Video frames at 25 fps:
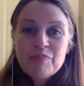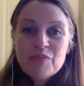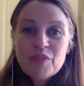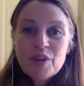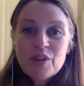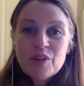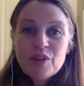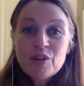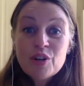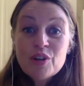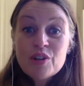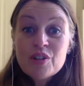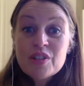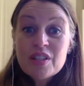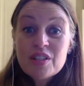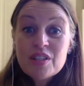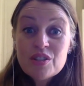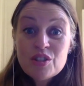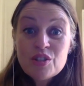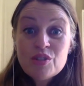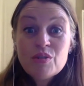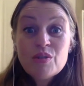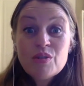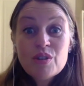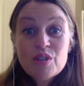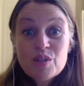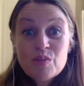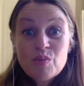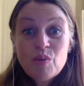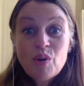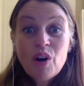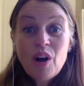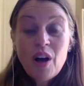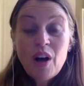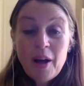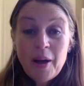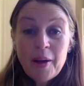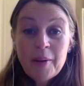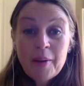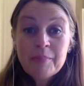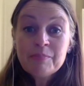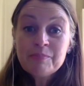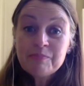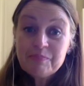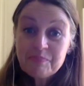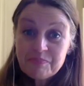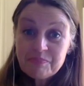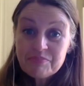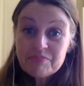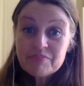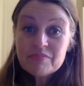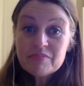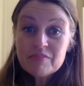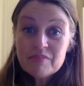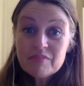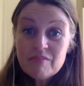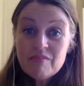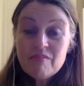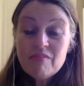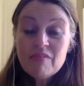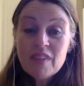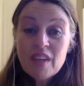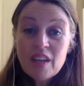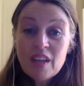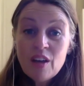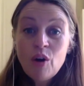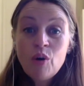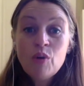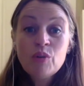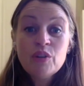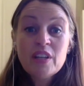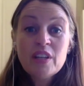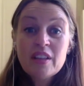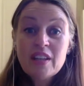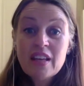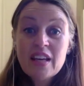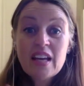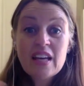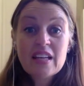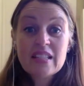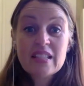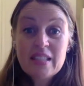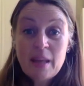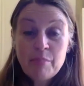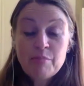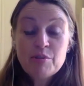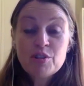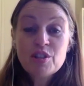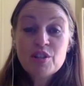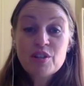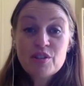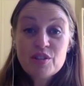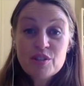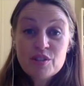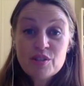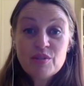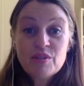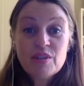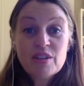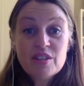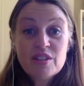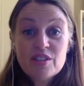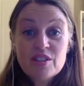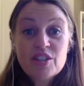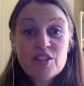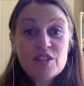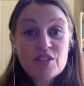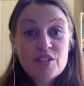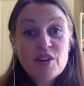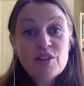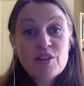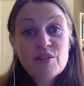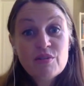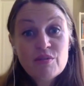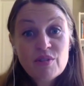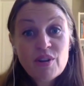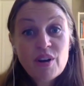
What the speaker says: nursing students will come, only the exceptional students, just so you know,